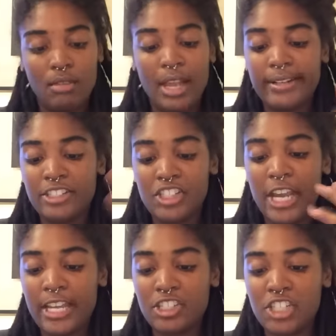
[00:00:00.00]
And it's, cha
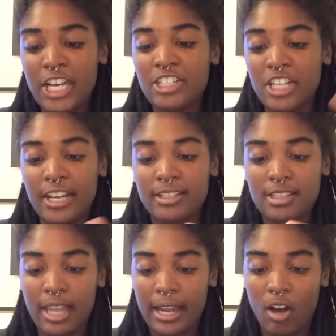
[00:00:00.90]
it's changing
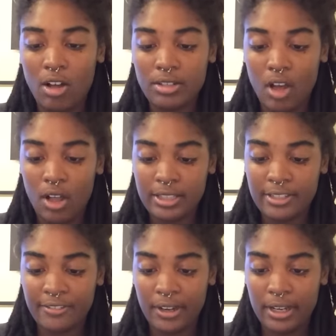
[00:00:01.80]
to like all
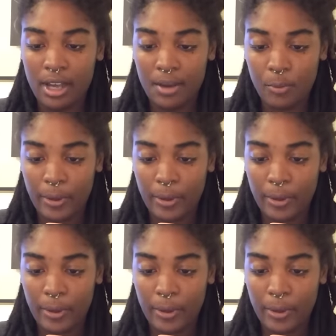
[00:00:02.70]
different um,